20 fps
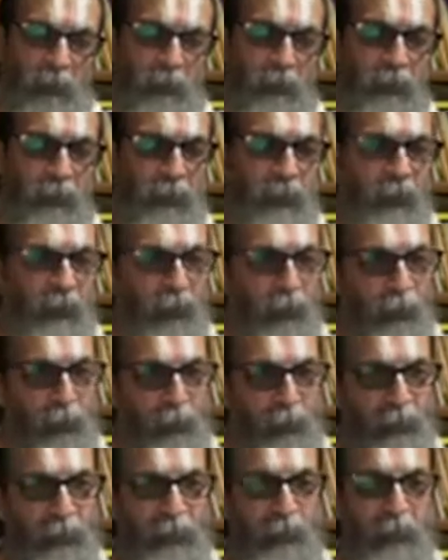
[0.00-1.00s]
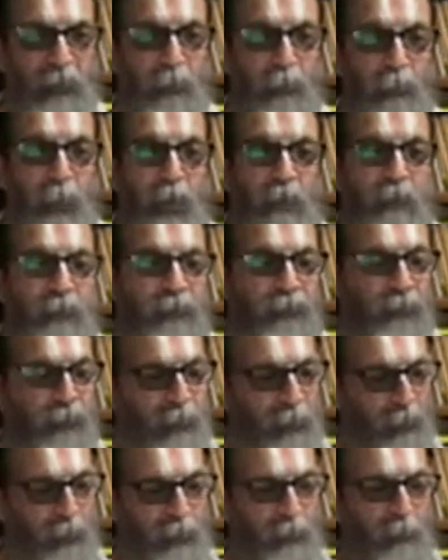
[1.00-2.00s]
The Vedas also declare the path of
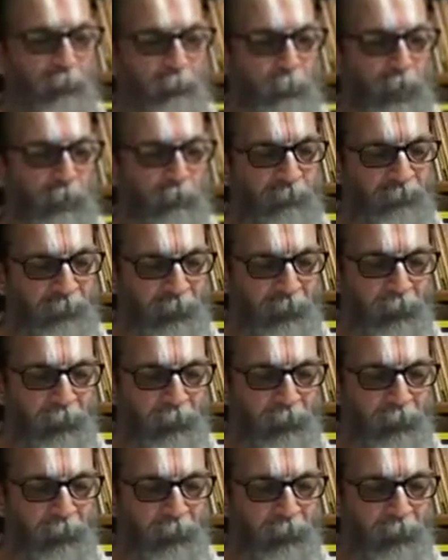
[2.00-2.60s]
Dharma, the path of